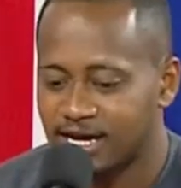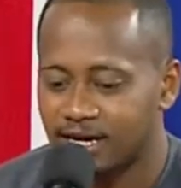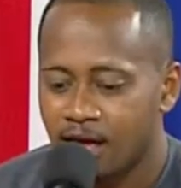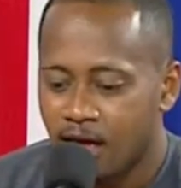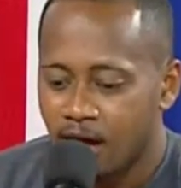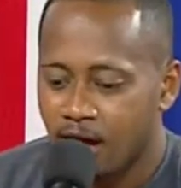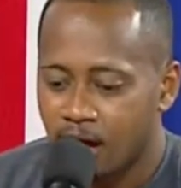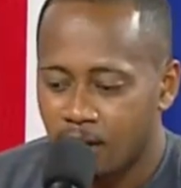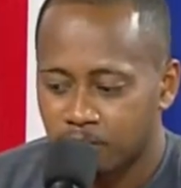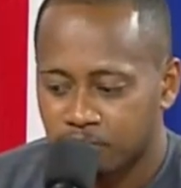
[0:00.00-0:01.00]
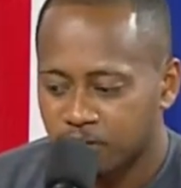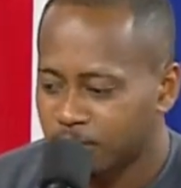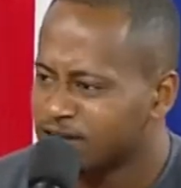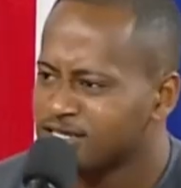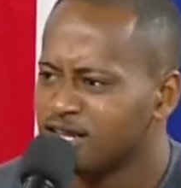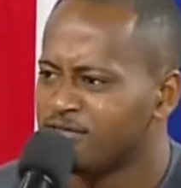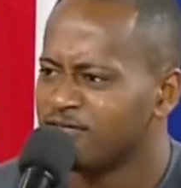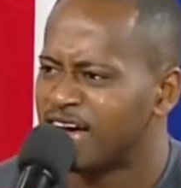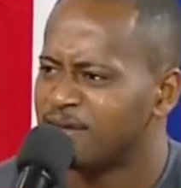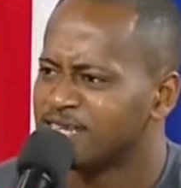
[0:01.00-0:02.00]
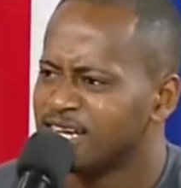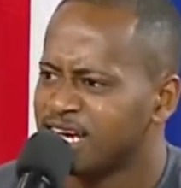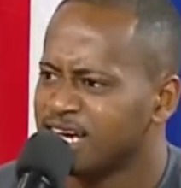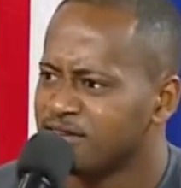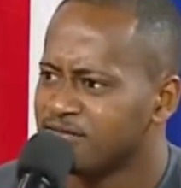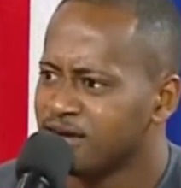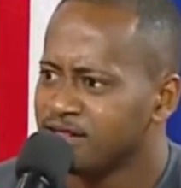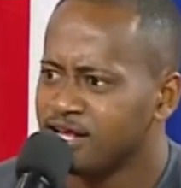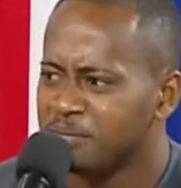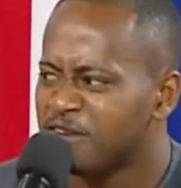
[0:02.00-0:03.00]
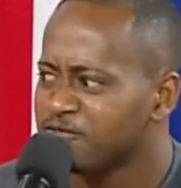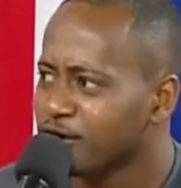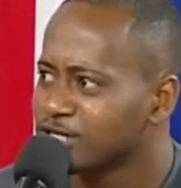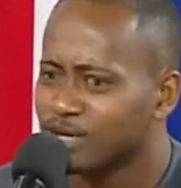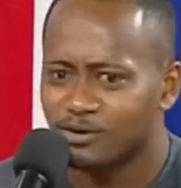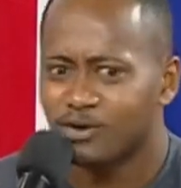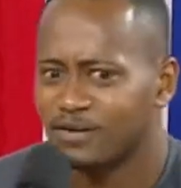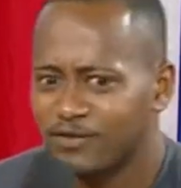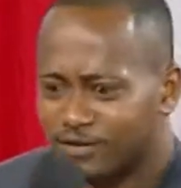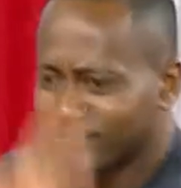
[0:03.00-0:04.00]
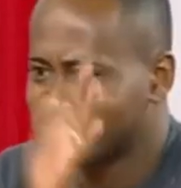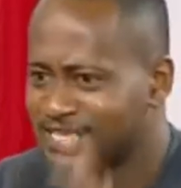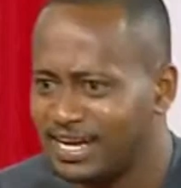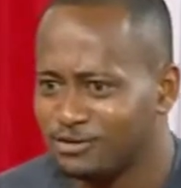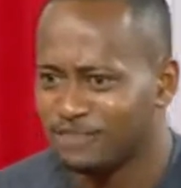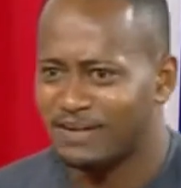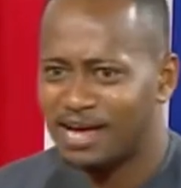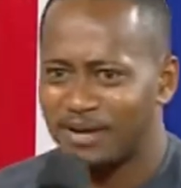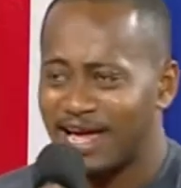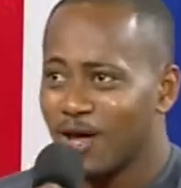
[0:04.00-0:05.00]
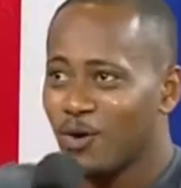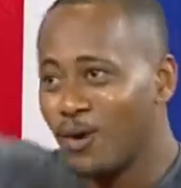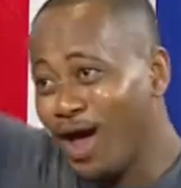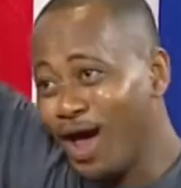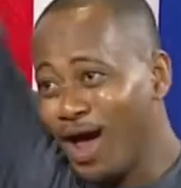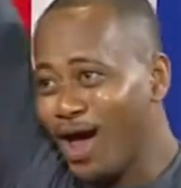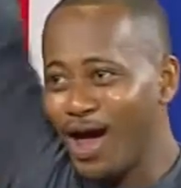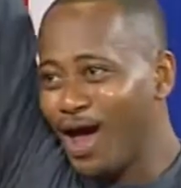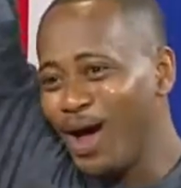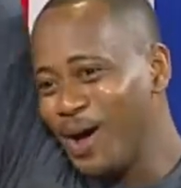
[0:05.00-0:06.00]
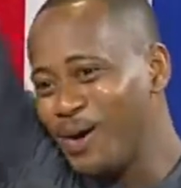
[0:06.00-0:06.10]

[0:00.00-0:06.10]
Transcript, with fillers: Mm -hmm. um, but I just love the vibes that they give. Yeah. They'll be the first one to run in front of the stage with a flag, be like, "Whoa!"